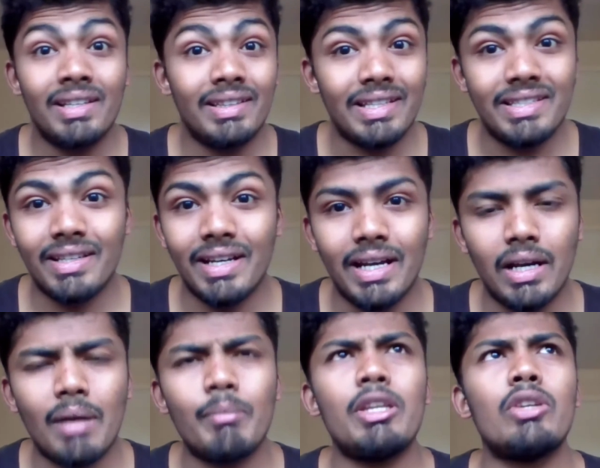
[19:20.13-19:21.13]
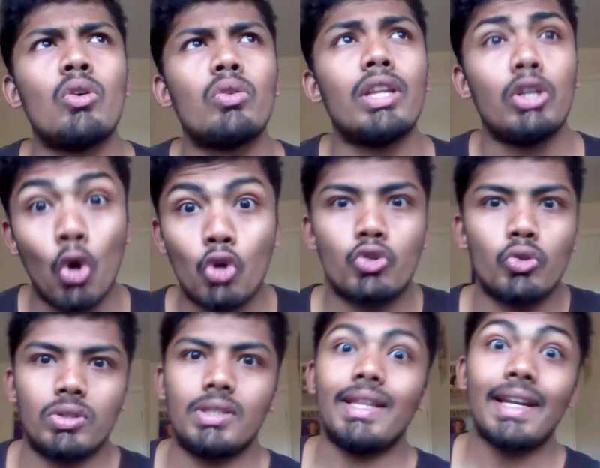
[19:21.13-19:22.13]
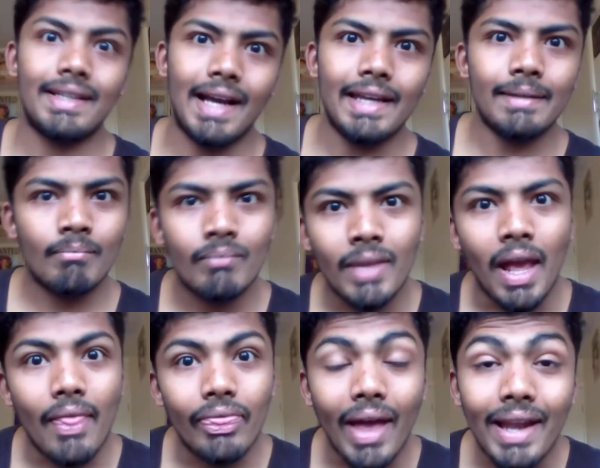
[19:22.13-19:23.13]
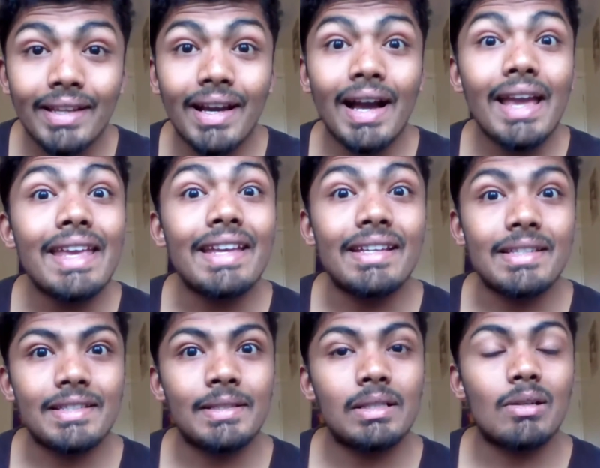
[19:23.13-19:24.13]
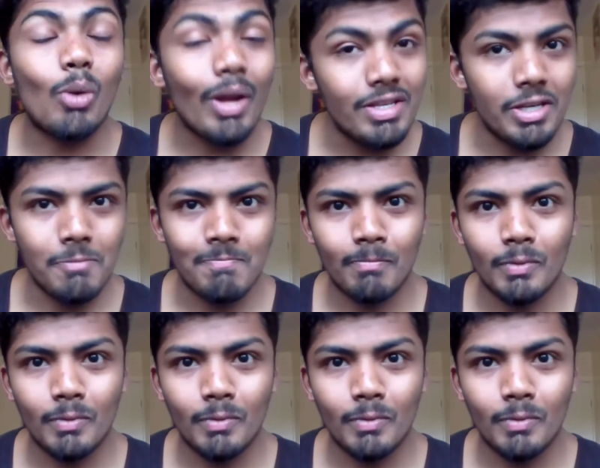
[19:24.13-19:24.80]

The Dogtooth, that guy. That guy is crazy.